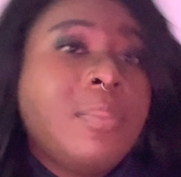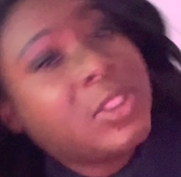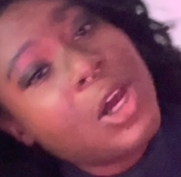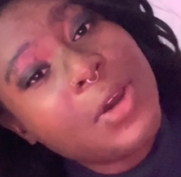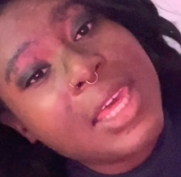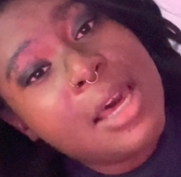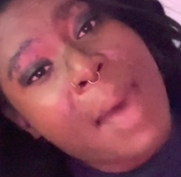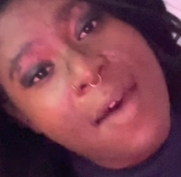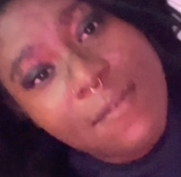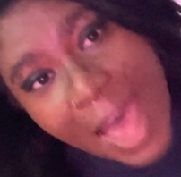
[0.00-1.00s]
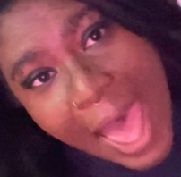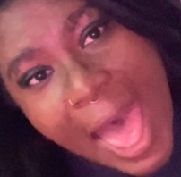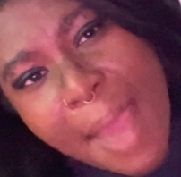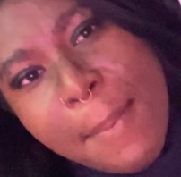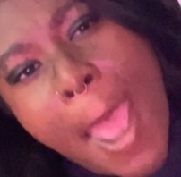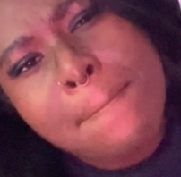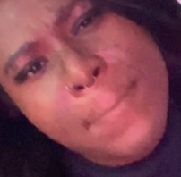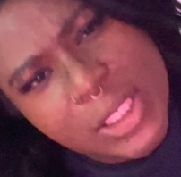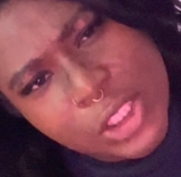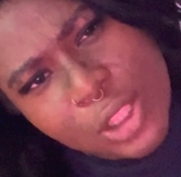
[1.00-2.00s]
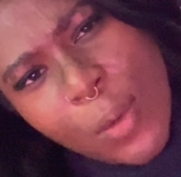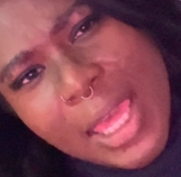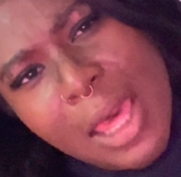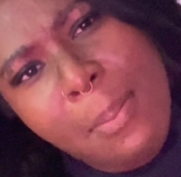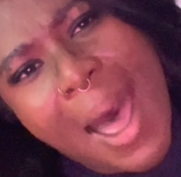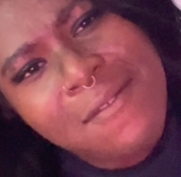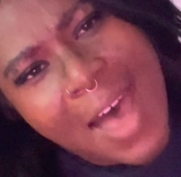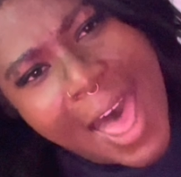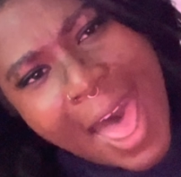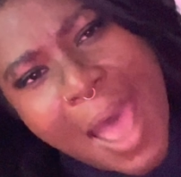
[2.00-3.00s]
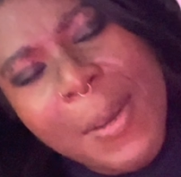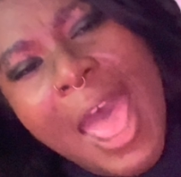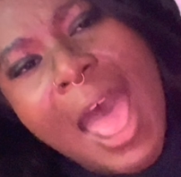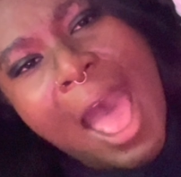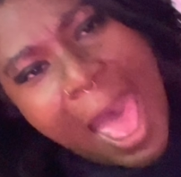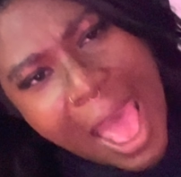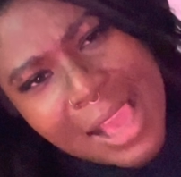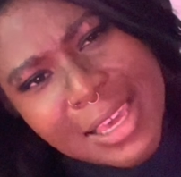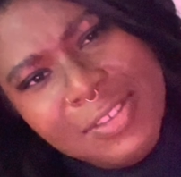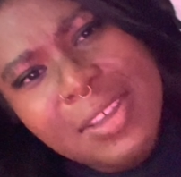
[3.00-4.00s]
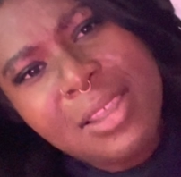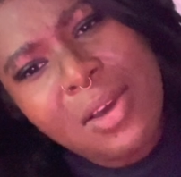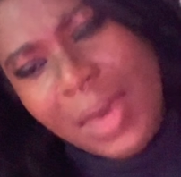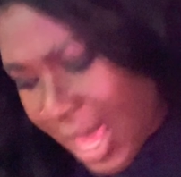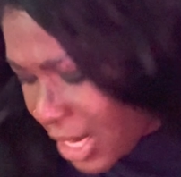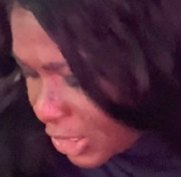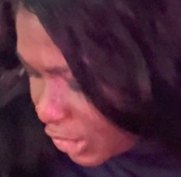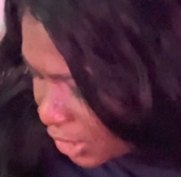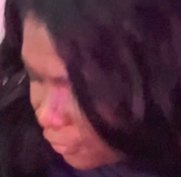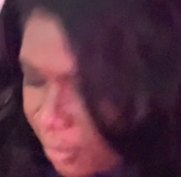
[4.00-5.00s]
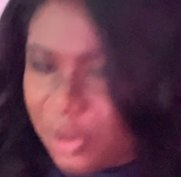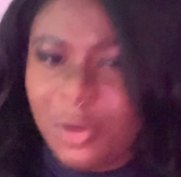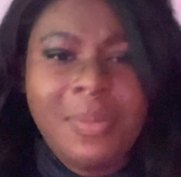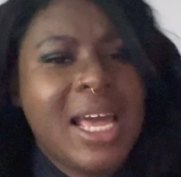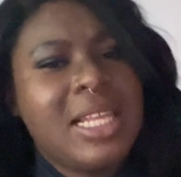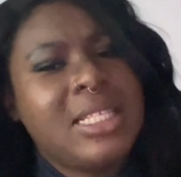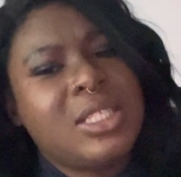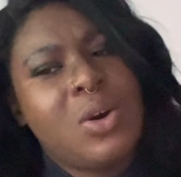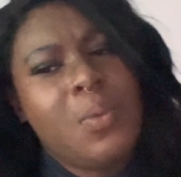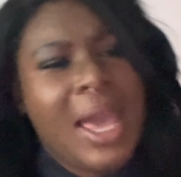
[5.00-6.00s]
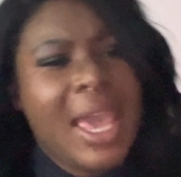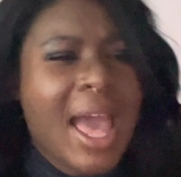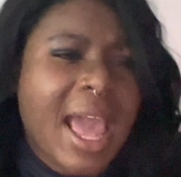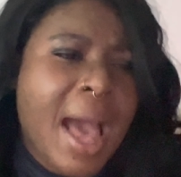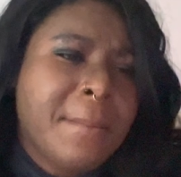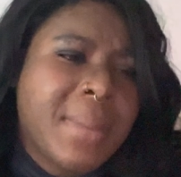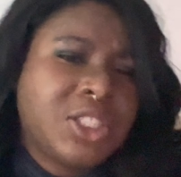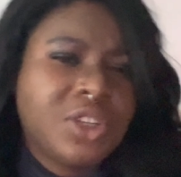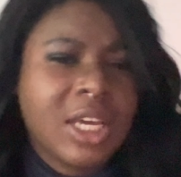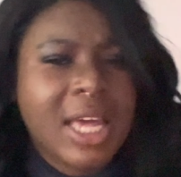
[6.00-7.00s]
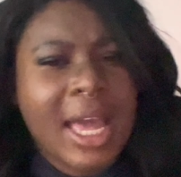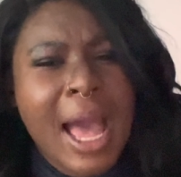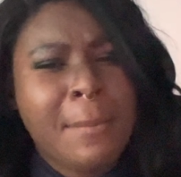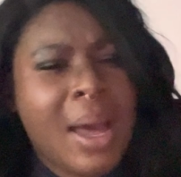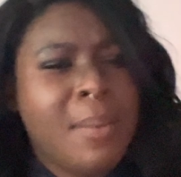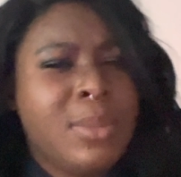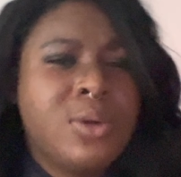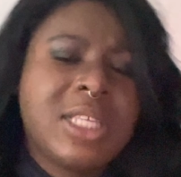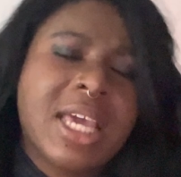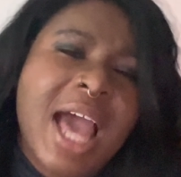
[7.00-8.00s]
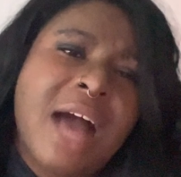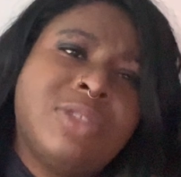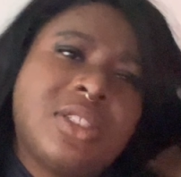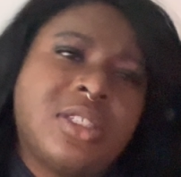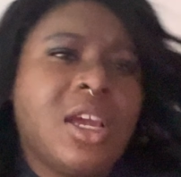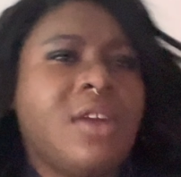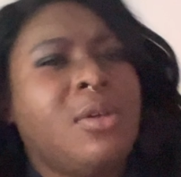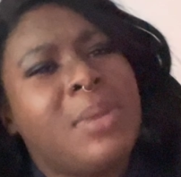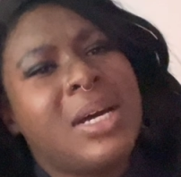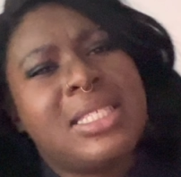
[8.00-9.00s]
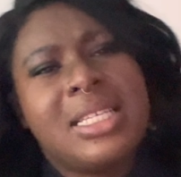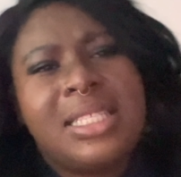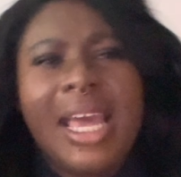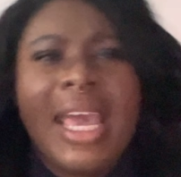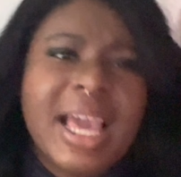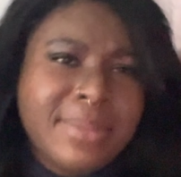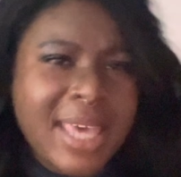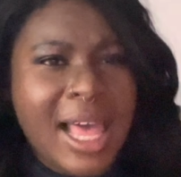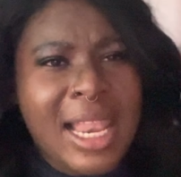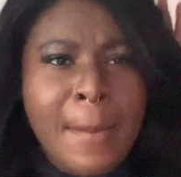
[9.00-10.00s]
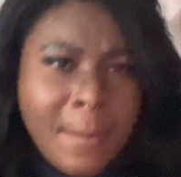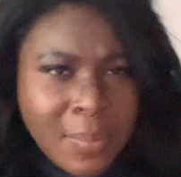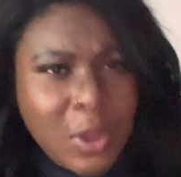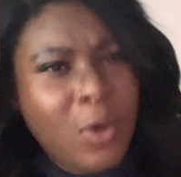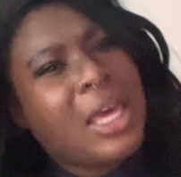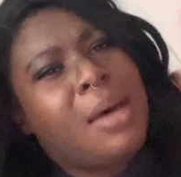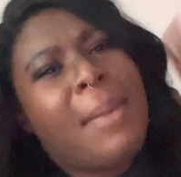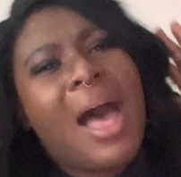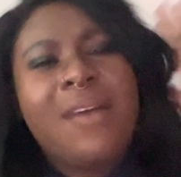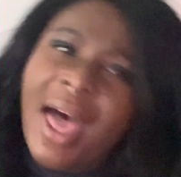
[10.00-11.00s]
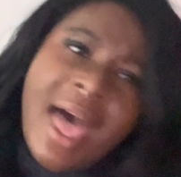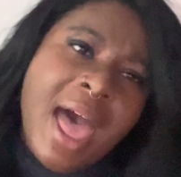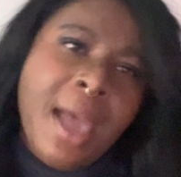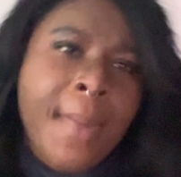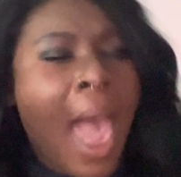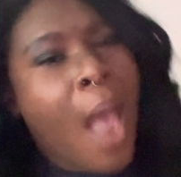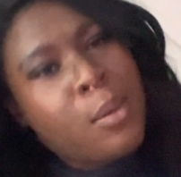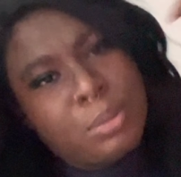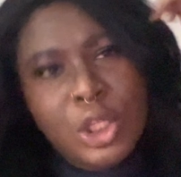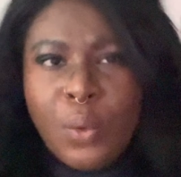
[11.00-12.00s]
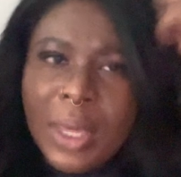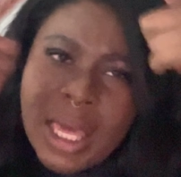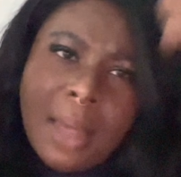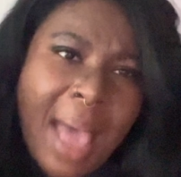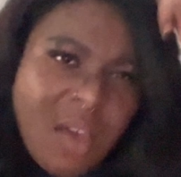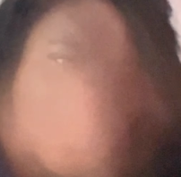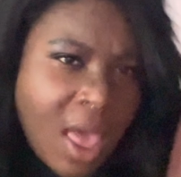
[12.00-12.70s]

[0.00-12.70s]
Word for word: Don't kill my vibe, bitch, don't kill my vibe. I give you your energy from two planets away. I got my drink, I got my music, I'm just married, but today I'm yelling, don't kill my vibe, don't kill my